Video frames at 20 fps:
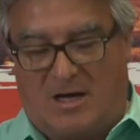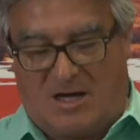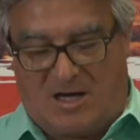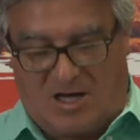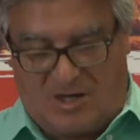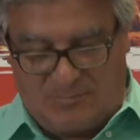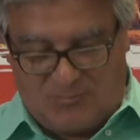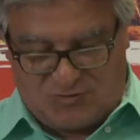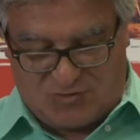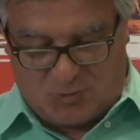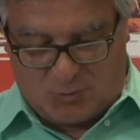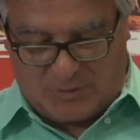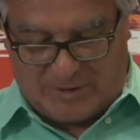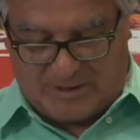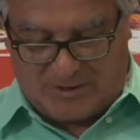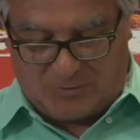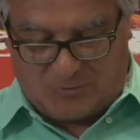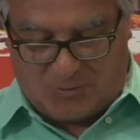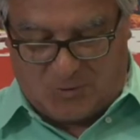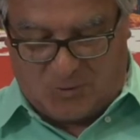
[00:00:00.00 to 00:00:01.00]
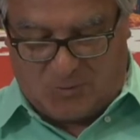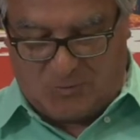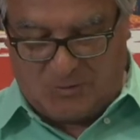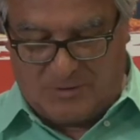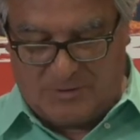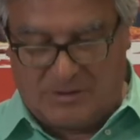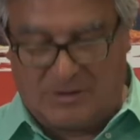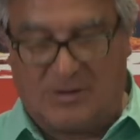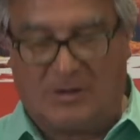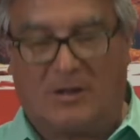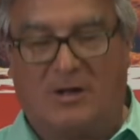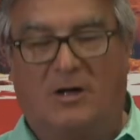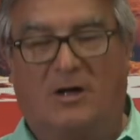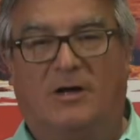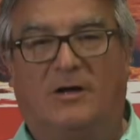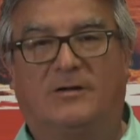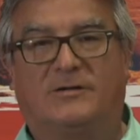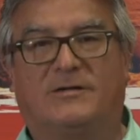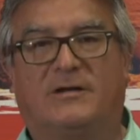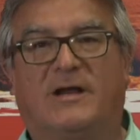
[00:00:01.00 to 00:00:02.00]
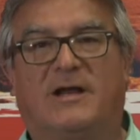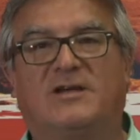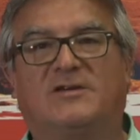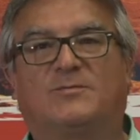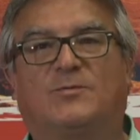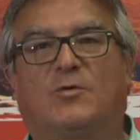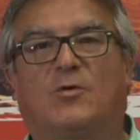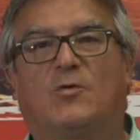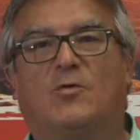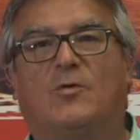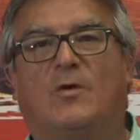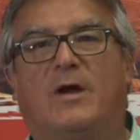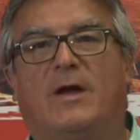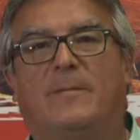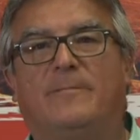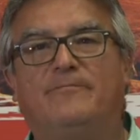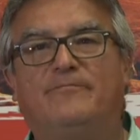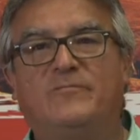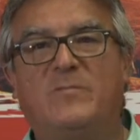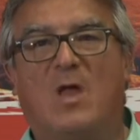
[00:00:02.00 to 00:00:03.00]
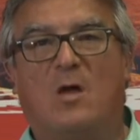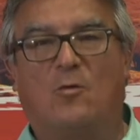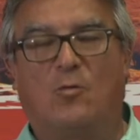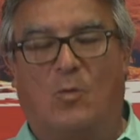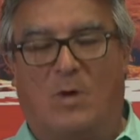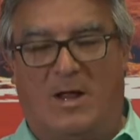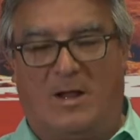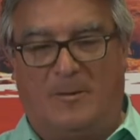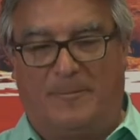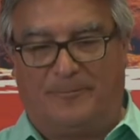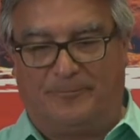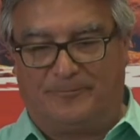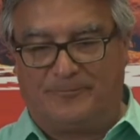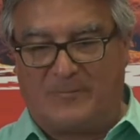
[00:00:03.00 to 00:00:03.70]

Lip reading: I'm Joe Delarone. On today's program, well,